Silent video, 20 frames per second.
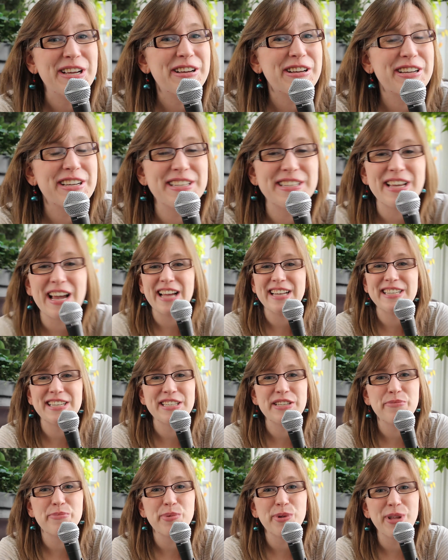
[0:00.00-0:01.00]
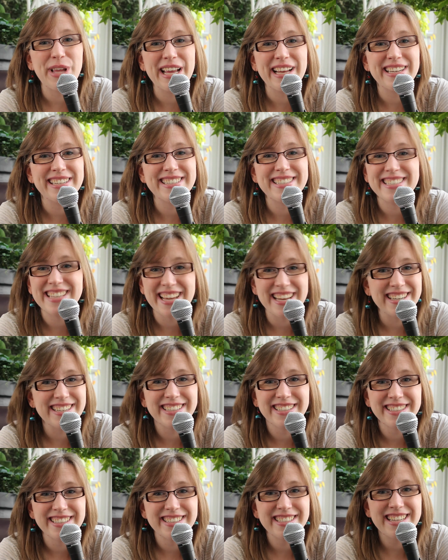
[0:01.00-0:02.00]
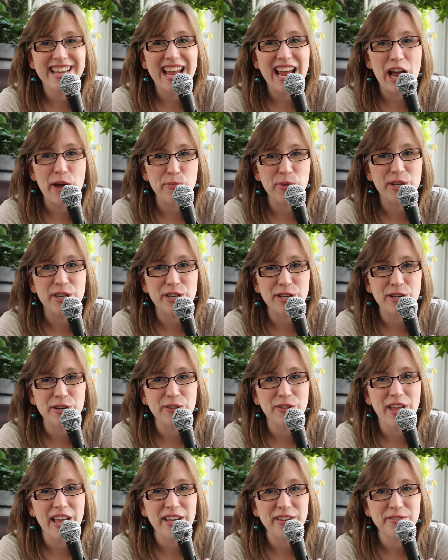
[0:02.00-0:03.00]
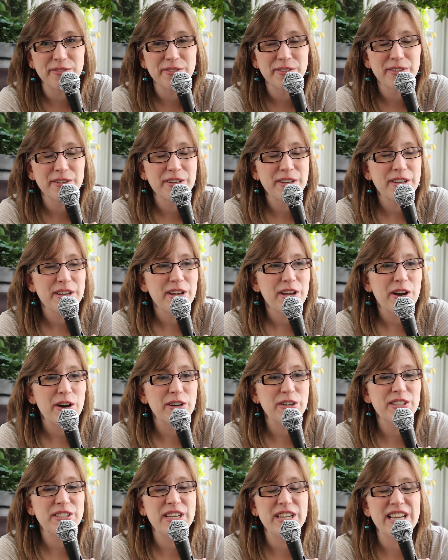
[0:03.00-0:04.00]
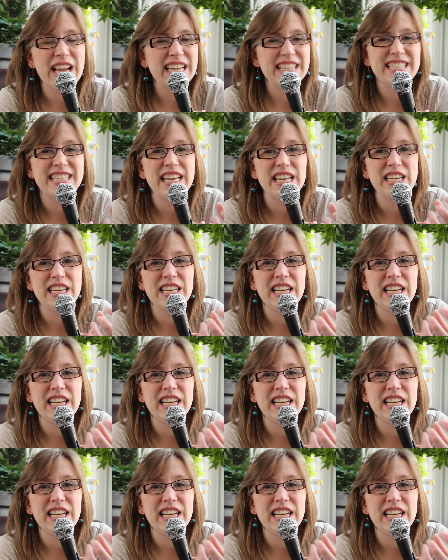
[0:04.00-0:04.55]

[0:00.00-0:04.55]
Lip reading: Because God doesn't plan sin to happen in your life. Or not sin.